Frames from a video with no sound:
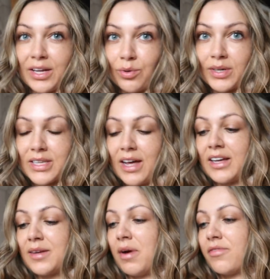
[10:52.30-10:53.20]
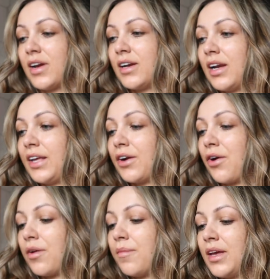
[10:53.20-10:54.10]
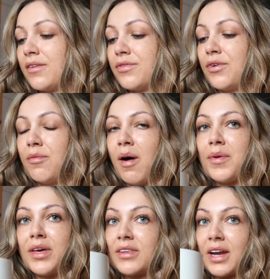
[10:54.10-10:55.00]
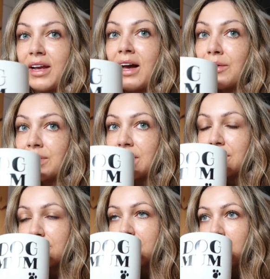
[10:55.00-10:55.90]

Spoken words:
I always like. My friend Leah got it me for my birthday. How cute.